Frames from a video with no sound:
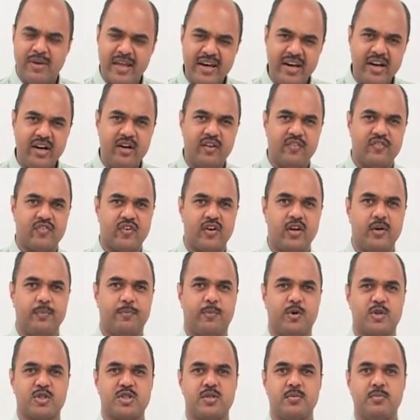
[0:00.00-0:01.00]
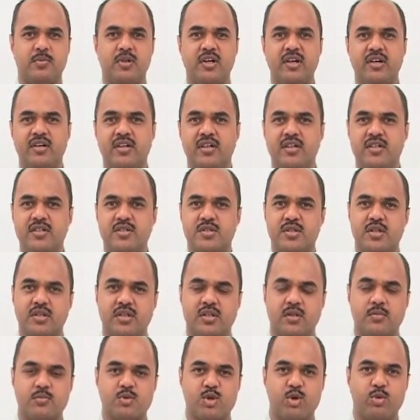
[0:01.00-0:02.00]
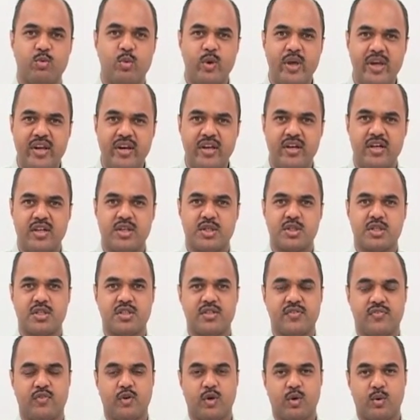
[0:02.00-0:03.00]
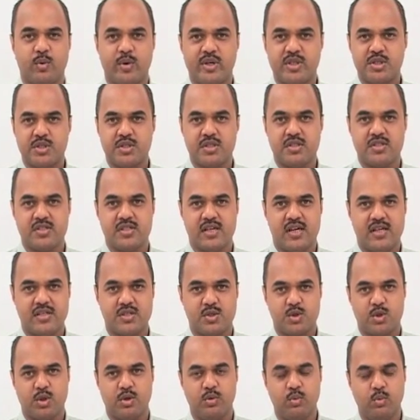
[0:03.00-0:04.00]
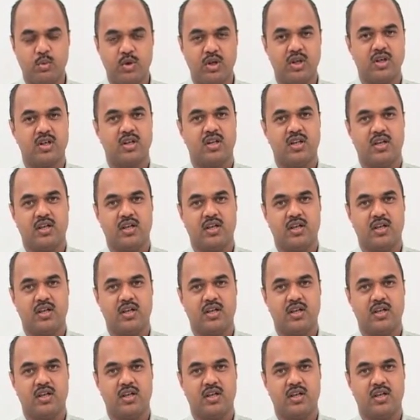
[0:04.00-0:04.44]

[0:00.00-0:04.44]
many different possibilities in terms of variations for questions asked on work